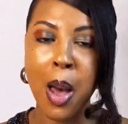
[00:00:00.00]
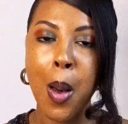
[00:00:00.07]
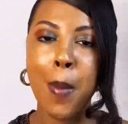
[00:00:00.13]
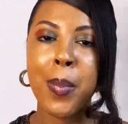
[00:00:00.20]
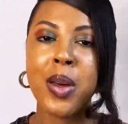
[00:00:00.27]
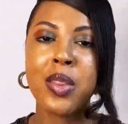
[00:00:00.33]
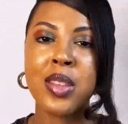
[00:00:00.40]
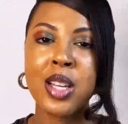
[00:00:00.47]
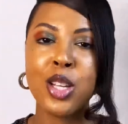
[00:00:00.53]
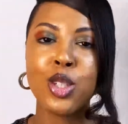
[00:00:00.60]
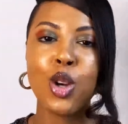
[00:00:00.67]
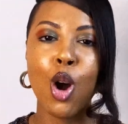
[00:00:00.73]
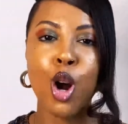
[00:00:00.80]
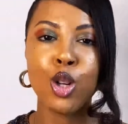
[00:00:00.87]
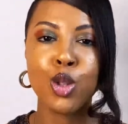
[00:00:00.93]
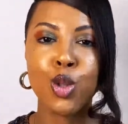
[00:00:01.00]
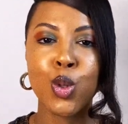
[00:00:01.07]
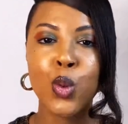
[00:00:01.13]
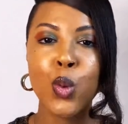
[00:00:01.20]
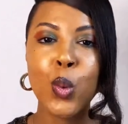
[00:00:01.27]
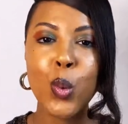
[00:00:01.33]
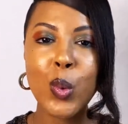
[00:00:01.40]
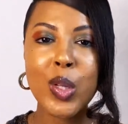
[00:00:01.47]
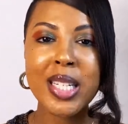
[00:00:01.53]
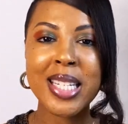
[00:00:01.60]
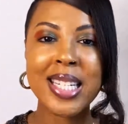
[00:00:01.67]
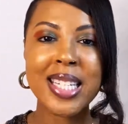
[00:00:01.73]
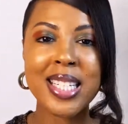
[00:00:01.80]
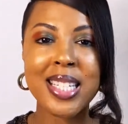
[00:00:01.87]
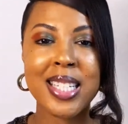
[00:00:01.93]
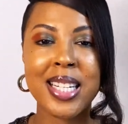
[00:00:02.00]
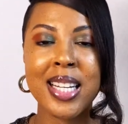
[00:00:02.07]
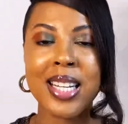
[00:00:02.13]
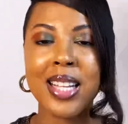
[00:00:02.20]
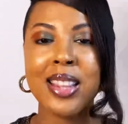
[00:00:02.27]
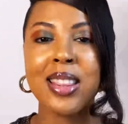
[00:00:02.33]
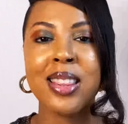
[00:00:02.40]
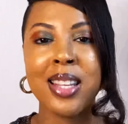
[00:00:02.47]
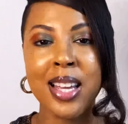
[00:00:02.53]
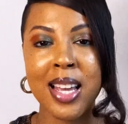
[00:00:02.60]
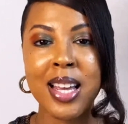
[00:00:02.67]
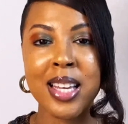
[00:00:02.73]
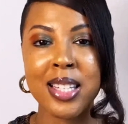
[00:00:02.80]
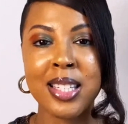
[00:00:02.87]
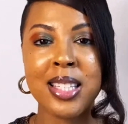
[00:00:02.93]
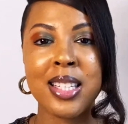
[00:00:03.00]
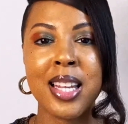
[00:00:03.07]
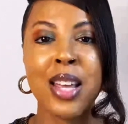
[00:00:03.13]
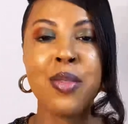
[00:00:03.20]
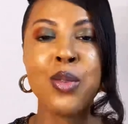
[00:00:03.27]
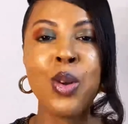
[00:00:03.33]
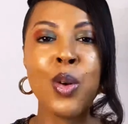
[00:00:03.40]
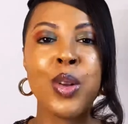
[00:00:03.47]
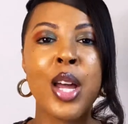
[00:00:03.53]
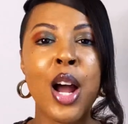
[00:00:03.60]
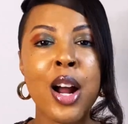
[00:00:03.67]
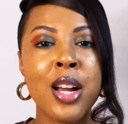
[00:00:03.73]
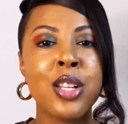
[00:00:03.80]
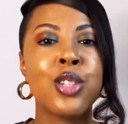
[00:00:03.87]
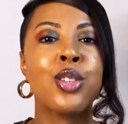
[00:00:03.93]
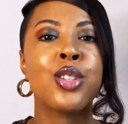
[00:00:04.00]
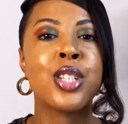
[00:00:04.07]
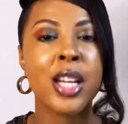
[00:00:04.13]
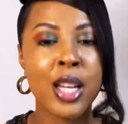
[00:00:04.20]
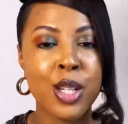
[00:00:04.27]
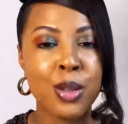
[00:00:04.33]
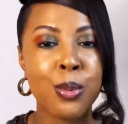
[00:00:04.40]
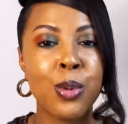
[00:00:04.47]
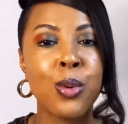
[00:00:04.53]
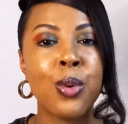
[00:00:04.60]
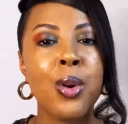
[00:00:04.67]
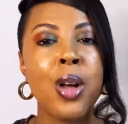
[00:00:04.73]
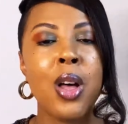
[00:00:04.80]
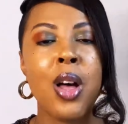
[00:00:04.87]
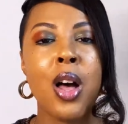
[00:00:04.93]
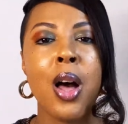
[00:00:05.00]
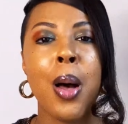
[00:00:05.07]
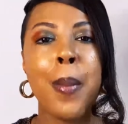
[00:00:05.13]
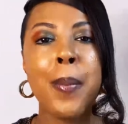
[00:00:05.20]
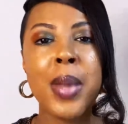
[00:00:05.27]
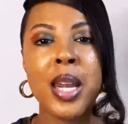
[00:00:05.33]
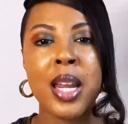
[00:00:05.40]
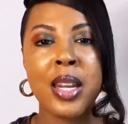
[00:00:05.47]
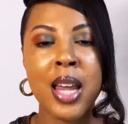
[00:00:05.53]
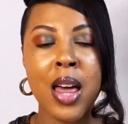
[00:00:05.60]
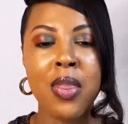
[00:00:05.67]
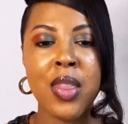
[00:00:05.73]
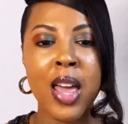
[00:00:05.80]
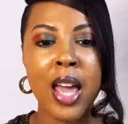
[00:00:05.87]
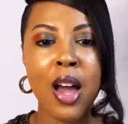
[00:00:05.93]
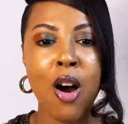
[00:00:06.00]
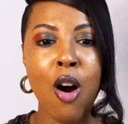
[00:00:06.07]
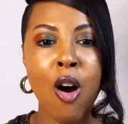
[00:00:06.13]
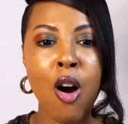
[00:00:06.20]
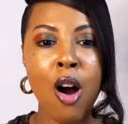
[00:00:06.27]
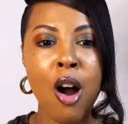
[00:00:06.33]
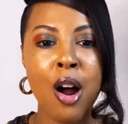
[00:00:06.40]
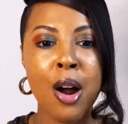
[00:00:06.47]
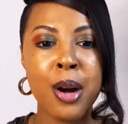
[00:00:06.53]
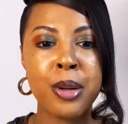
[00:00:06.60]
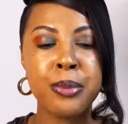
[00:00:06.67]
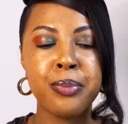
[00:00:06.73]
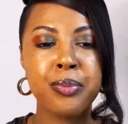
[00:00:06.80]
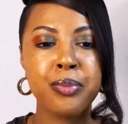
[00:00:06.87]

but these are two distinct things, even though they are interchangeable, meaning that they are,